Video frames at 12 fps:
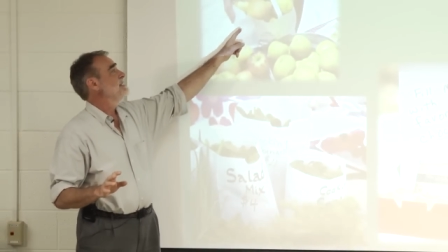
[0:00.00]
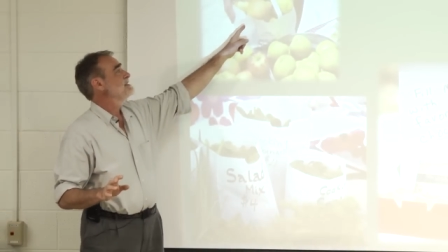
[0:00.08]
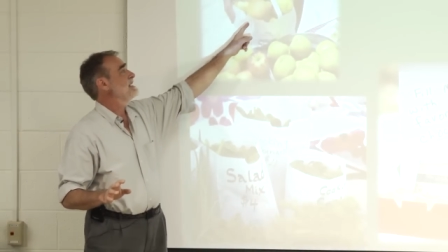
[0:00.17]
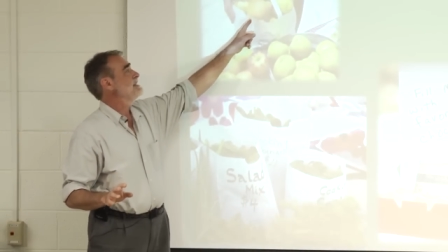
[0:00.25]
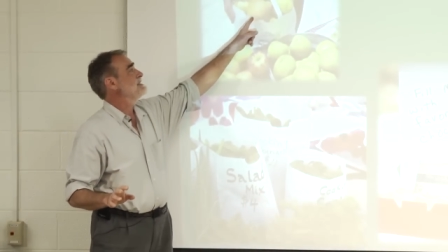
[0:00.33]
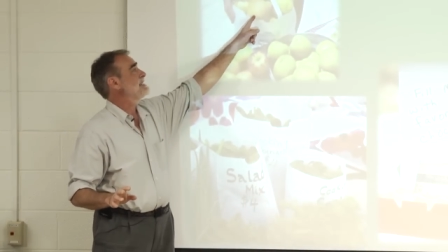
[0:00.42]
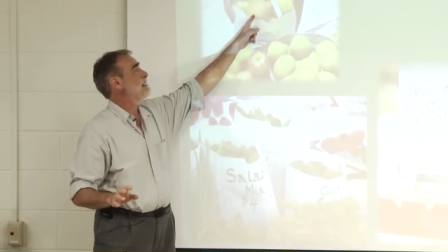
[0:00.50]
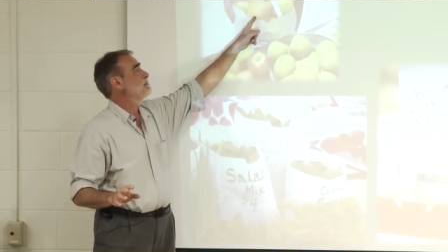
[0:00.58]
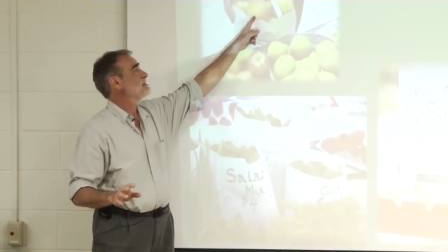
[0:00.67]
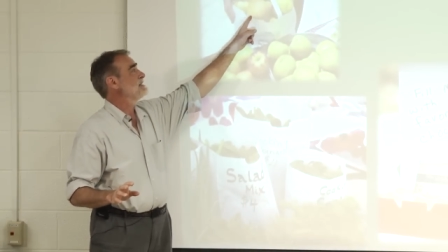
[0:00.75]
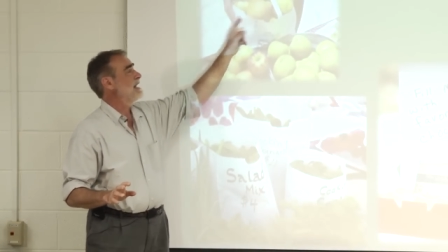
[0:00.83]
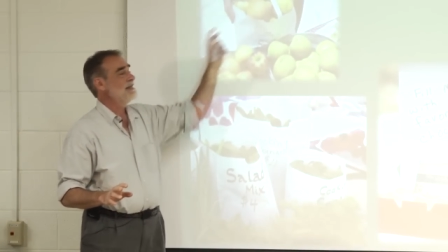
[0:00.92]
Say this
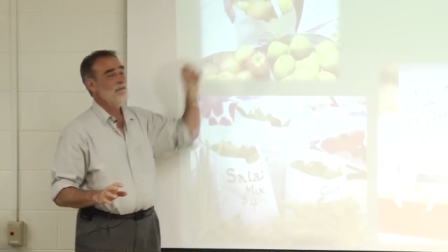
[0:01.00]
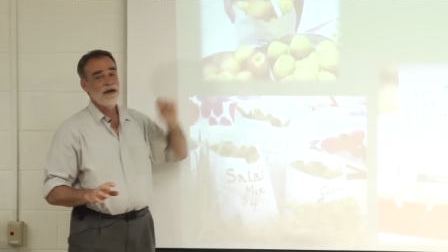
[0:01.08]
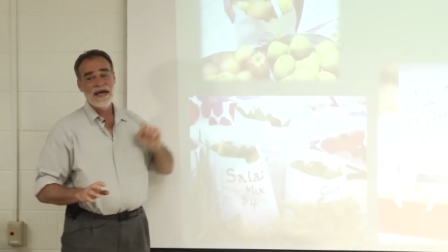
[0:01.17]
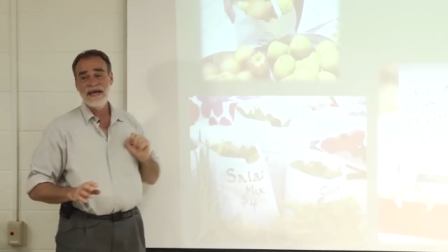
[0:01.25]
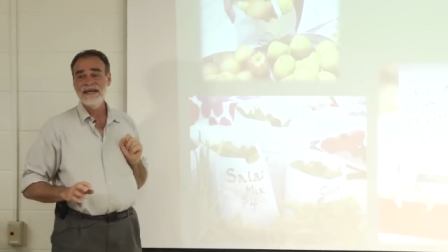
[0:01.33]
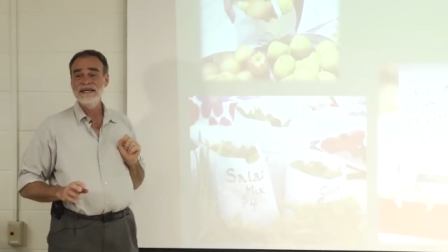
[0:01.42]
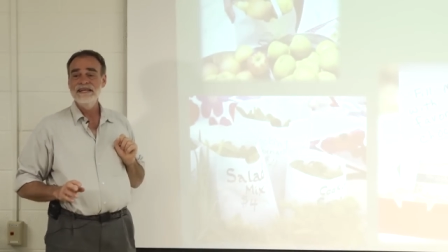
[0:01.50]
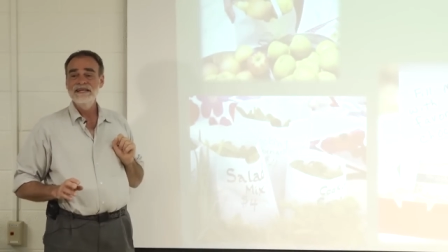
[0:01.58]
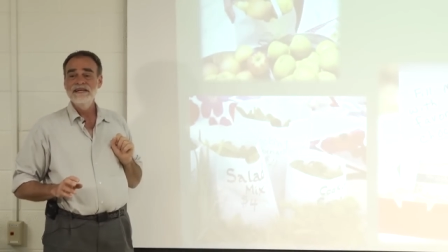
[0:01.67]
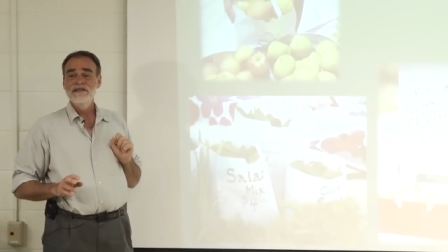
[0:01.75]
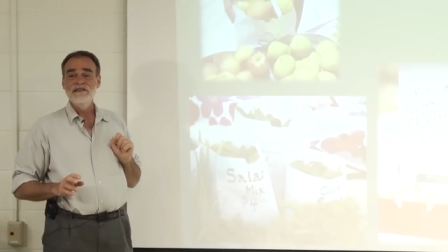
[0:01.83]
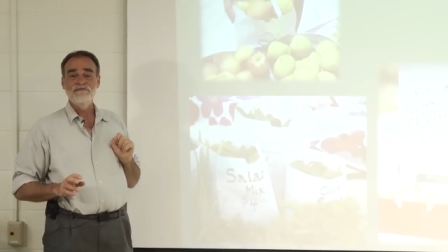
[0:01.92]
apple's not in the bag,
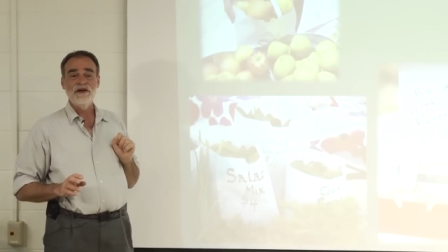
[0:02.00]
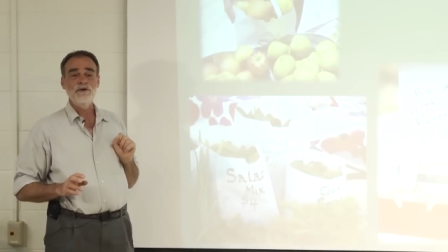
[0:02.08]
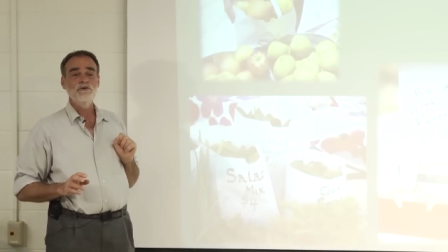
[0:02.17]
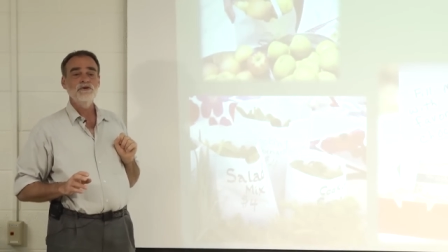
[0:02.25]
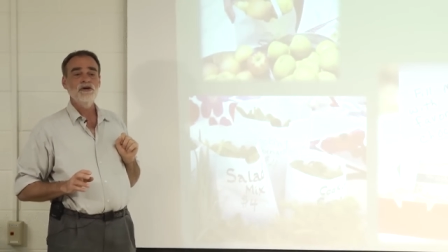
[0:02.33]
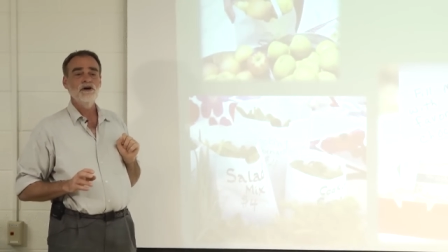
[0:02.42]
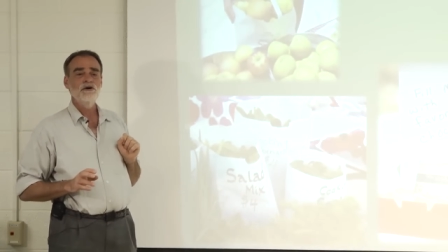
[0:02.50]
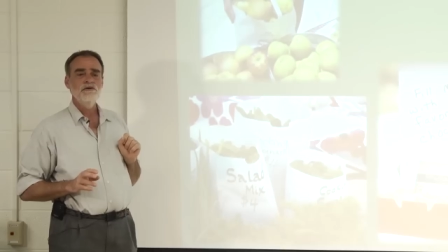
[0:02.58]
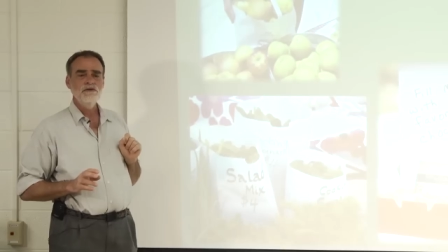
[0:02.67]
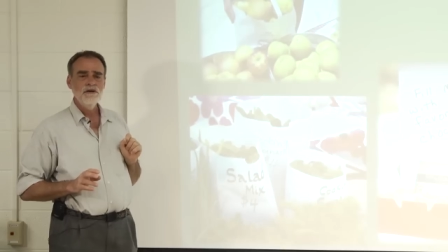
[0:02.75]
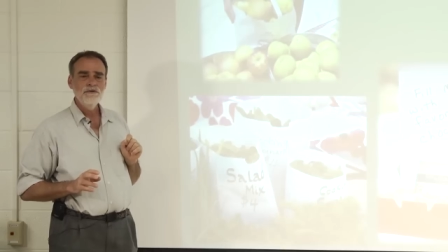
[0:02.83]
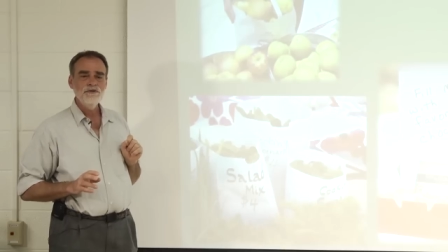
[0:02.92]
the vendor will
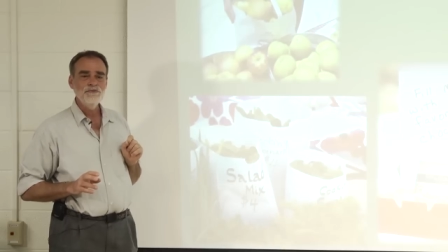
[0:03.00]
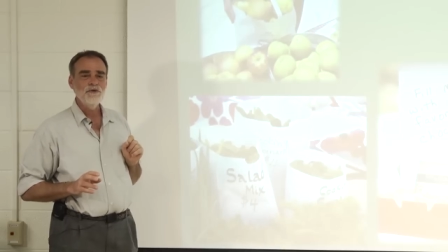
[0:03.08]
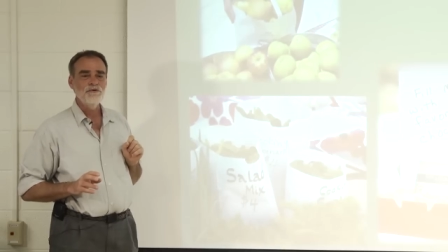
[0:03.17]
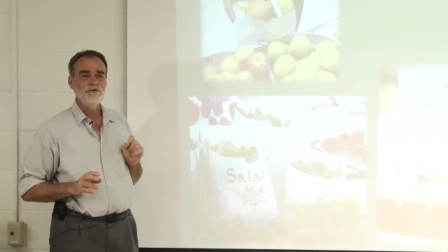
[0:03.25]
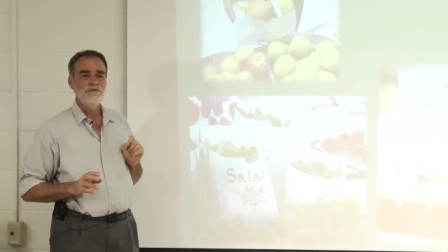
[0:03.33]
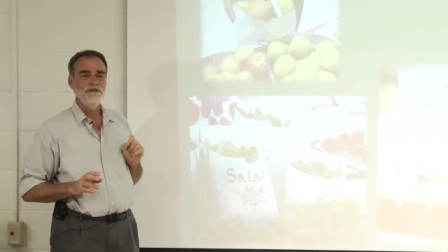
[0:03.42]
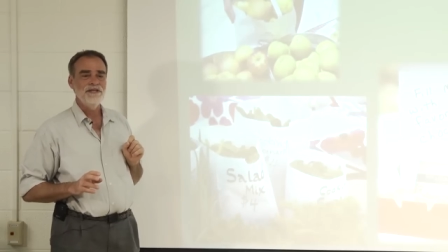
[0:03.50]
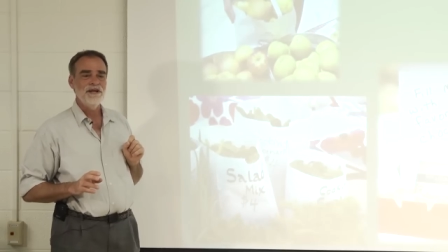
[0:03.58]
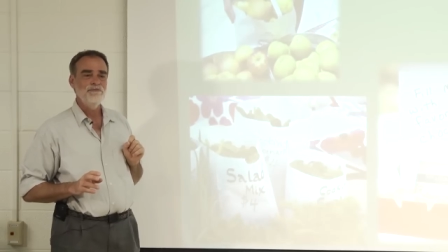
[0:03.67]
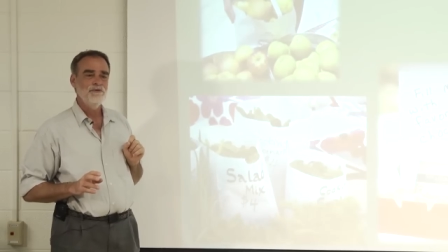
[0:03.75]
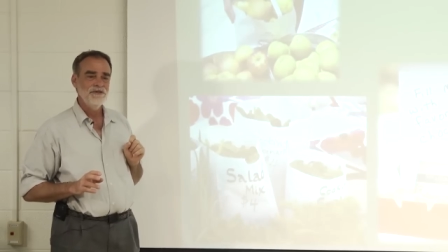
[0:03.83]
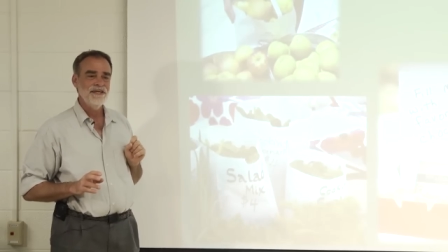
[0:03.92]
go, no, oh, there's more room in
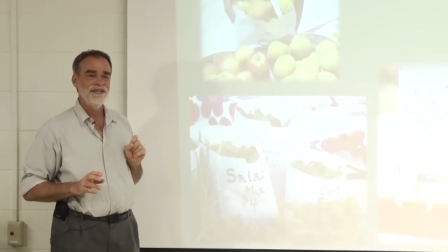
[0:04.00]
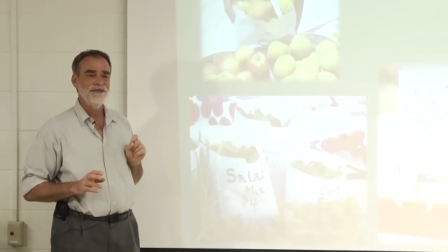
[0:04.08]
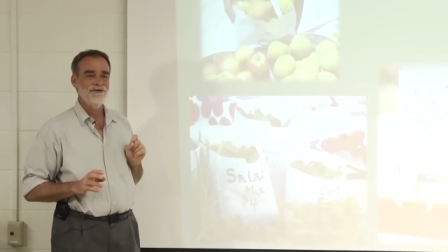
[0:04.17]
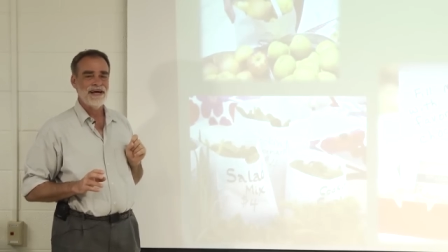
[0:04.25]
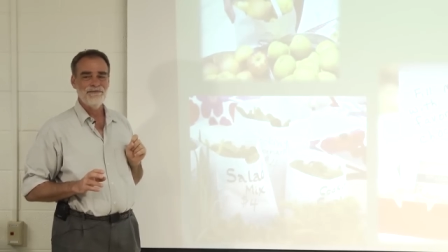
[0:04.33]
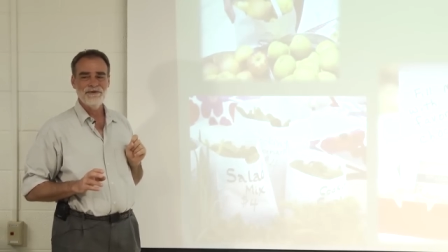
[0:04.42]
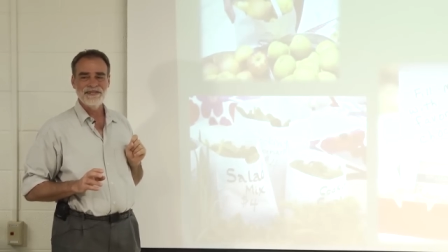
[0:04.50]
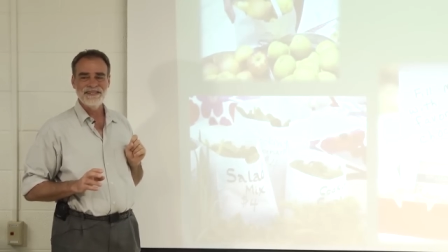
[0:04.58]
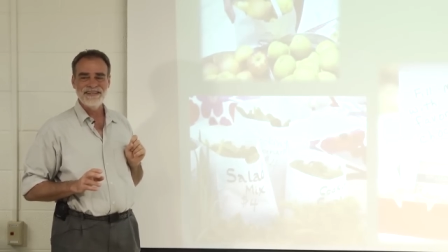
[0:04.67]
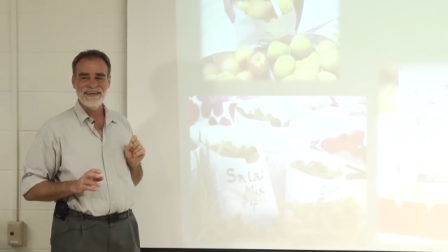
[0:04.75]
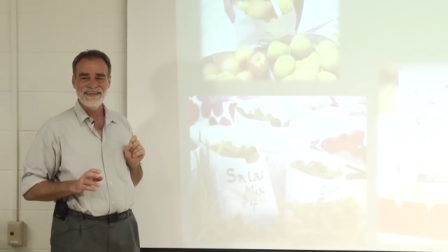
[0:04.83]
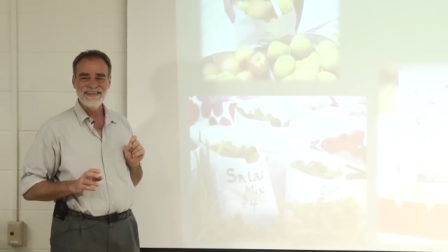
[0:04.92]
there. Put that other apple
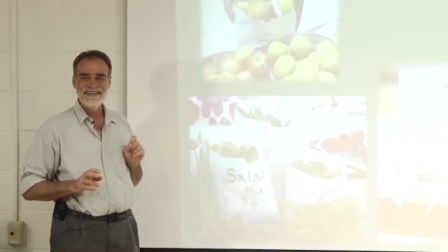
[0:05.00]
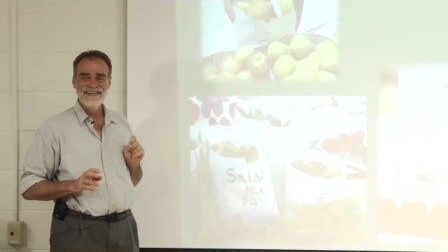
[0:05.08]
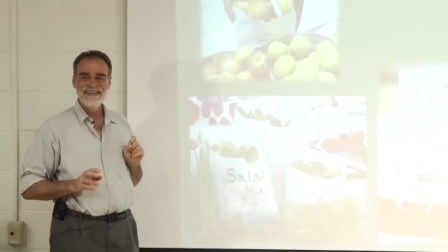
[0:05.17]
in there.